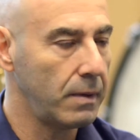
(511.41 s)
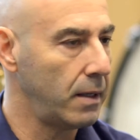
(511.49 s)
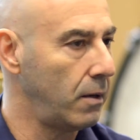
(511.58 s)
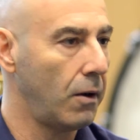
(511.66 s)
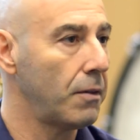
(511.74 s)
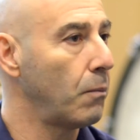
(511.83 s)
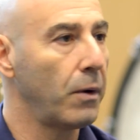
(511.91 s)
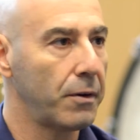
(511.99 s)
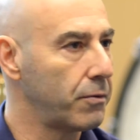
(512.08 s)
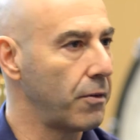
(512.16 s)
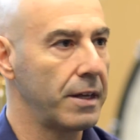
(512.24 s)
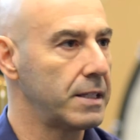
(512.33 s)
all the
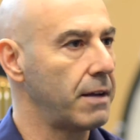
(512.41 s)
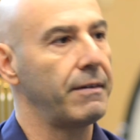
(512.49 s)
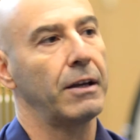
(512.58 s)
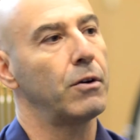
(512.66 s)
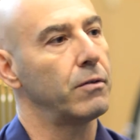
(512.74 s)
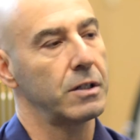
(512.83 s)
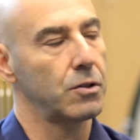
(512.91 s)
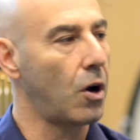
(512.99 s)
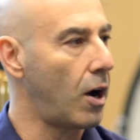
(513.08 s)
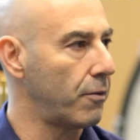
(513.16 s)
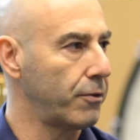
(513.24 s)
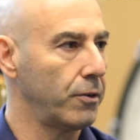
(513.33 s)
wonderful things that Vancouver has to
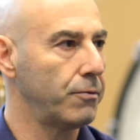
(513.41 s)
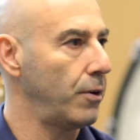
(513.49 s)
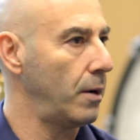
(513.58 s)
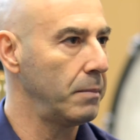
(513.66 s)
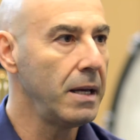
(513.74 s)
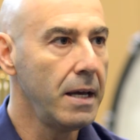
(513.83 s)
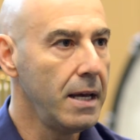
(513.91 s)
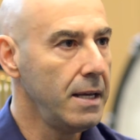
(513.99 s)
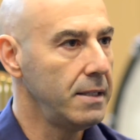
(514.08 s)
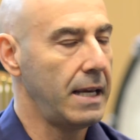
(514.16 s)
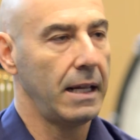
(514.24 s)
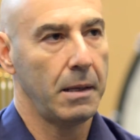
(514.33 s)
offer, from
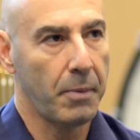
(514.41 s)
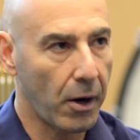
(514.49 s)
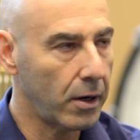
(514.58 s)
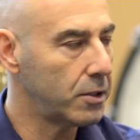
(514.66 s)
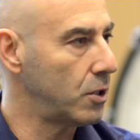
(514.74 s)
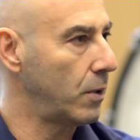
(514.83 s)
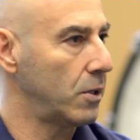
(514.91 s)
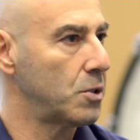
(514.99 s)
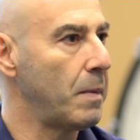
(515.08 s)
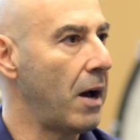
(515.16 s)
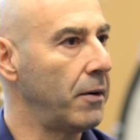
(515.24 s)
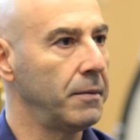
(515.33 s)
Stanley Park to Grouse
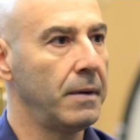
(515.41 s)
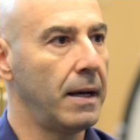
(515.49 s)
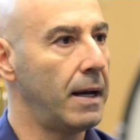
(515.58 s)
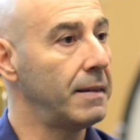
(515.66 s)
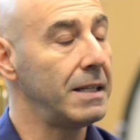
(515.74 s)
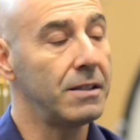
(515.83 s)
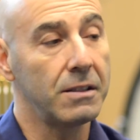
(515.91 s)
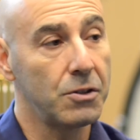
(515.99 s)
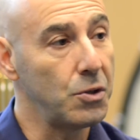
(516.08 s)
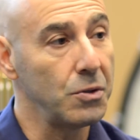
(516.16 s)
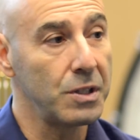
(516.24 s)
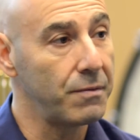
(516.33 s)
Mountain. These
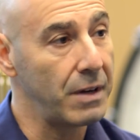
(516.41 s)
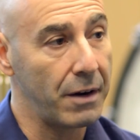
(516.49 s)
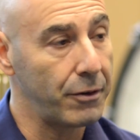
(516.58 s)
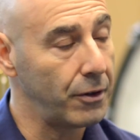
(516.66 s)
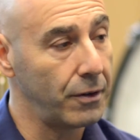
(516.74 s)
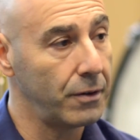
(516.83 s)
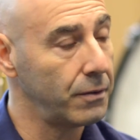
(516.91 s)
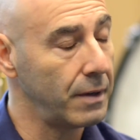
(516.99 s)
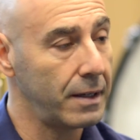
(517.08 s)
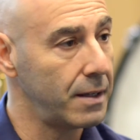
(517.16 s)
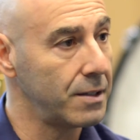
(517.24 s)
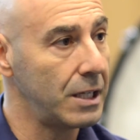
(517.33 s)
students have
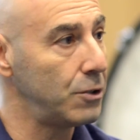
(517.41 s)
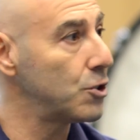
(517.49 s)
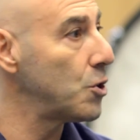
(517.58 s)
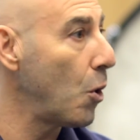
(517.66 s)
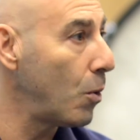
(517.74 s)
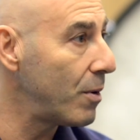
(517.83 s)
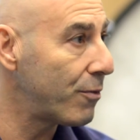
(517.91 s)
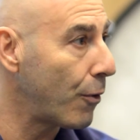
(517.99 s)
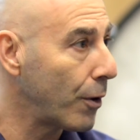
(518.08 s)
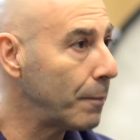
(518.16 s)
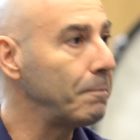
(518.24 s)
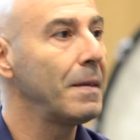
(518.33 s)
never seen snow
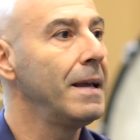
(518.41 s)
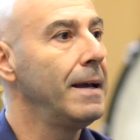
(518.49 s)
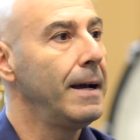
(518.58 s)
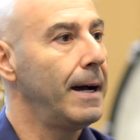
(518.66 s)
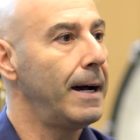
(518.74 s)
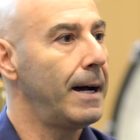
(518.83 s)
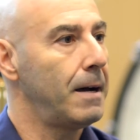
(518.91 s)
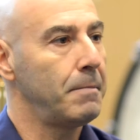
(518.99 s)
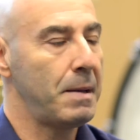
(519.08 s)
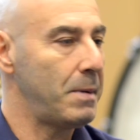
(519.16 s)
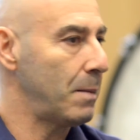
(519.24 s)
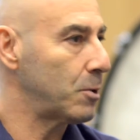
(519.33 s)
before.
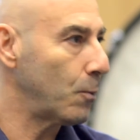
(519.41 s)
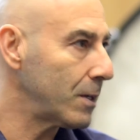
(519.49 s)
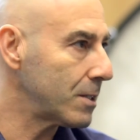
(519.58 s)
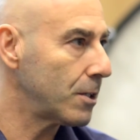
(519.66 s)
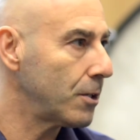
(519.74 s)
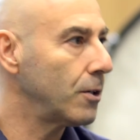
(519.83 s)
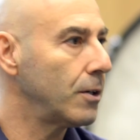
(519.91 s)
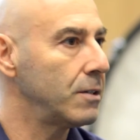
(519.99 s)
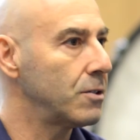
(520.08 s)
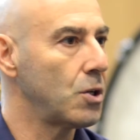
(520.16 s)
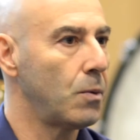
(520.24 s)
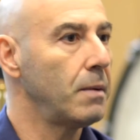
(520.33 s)
Maybe up to Whistler and
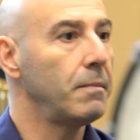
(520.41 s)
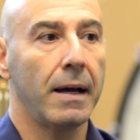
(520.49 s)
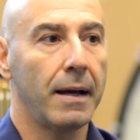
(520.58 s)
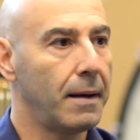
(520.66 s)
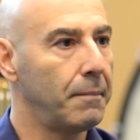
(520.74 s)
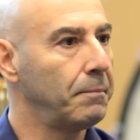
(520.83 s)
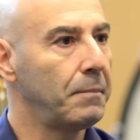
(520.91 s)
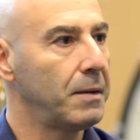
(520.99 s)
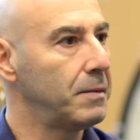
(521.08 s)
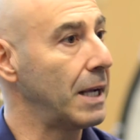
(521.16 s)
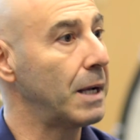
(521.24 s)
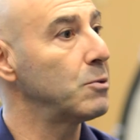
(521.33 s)
so on.
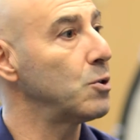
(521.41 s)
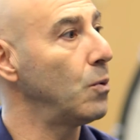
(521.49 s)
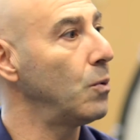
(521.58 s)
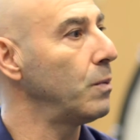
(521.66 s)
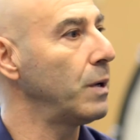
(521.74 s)
Take them to